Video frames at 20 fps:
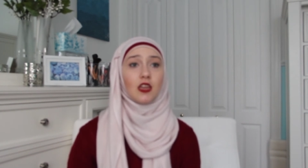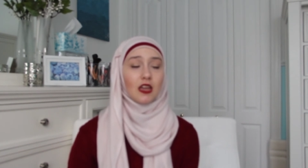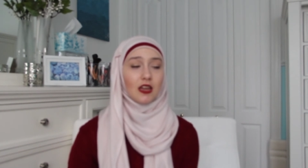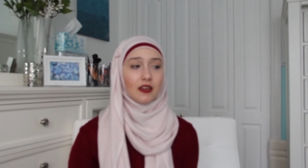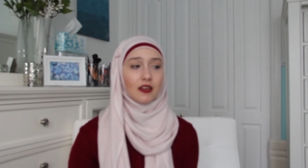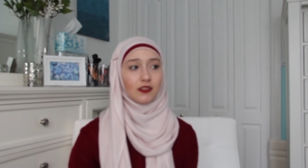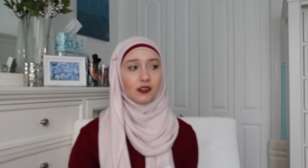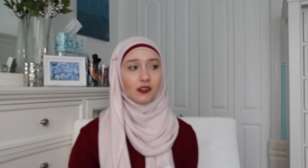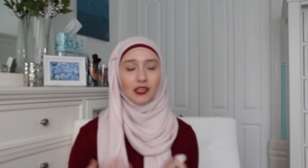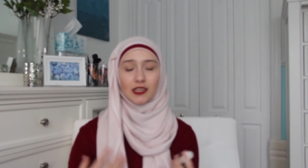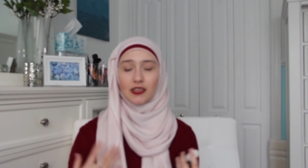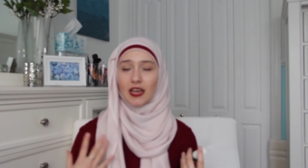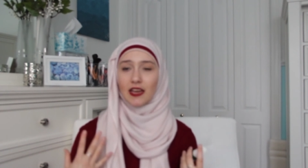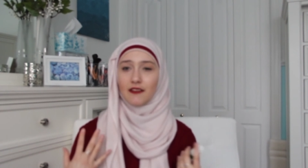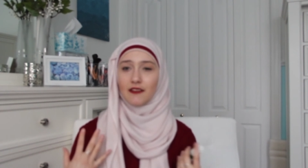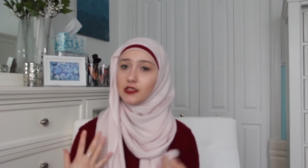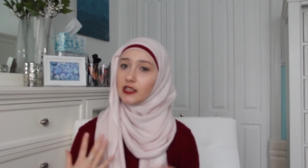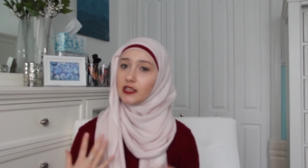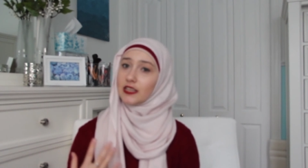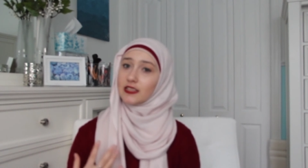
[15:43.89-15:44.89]
I feel like I have
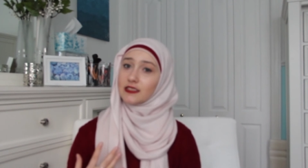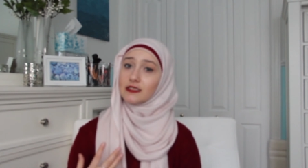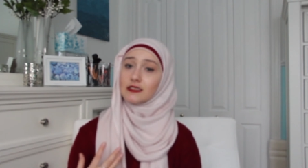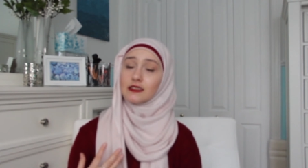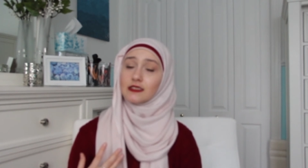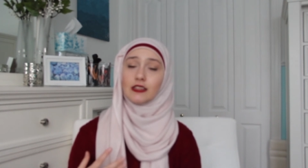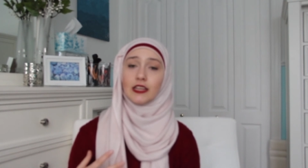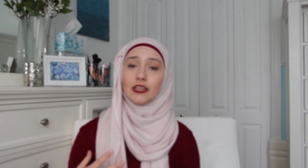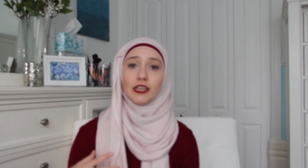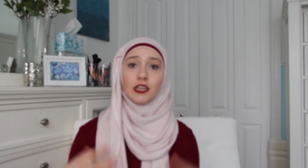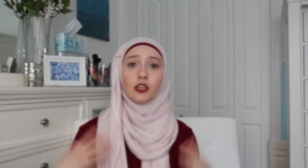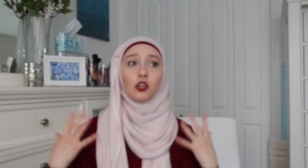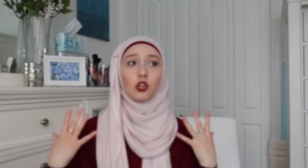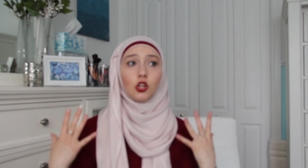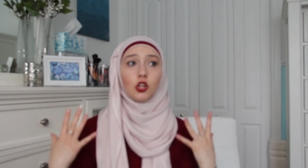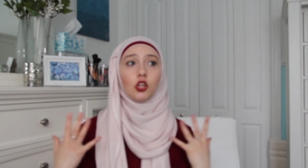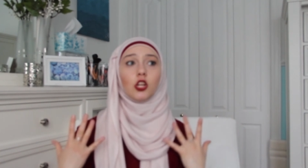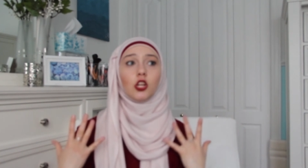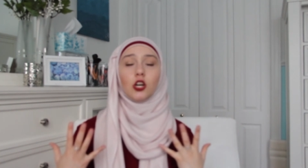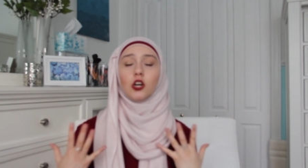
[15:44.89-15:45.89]
a nice like
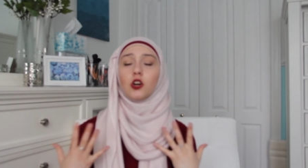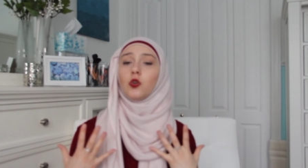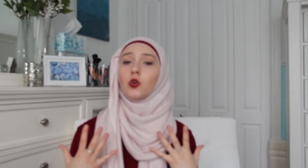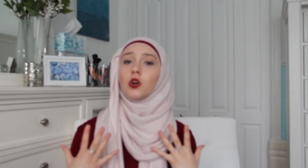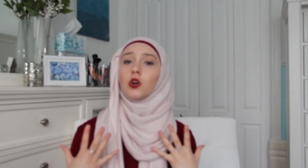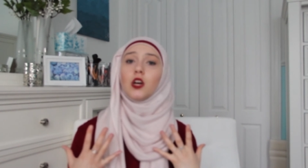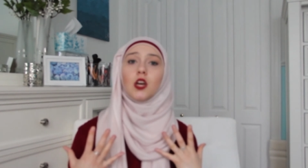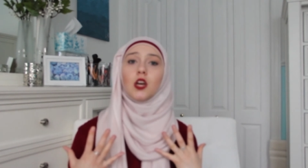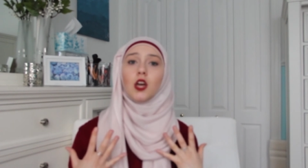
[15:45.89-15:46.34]
glow